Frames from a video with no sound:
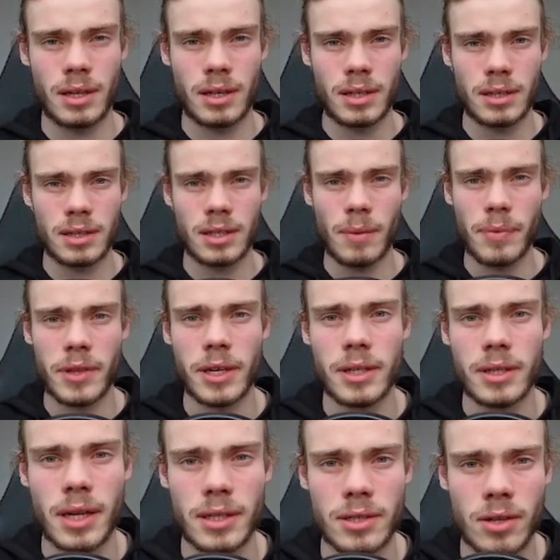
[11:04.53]
something
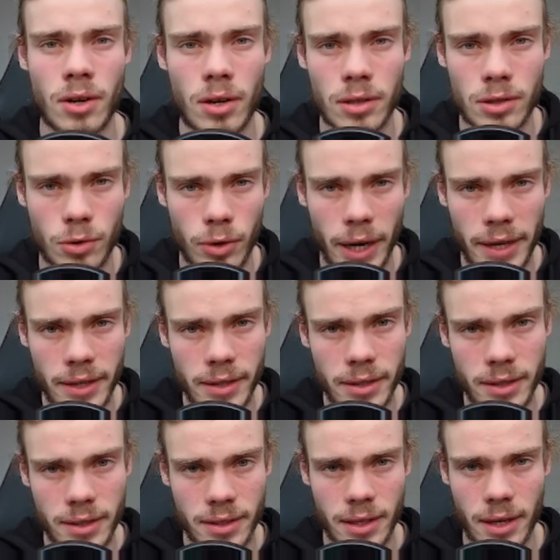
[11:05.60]
that's called gradient
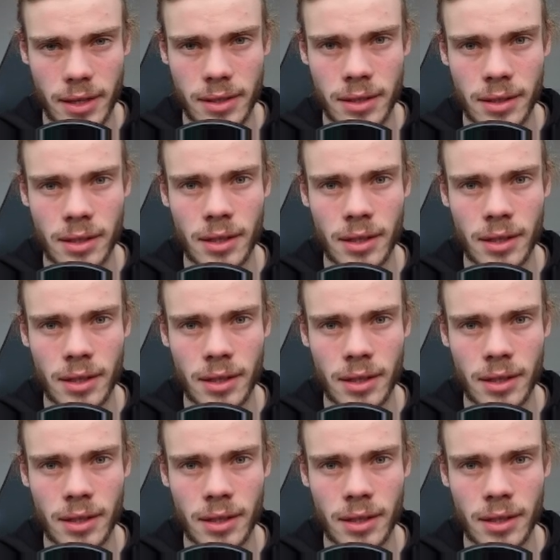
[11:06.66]
descent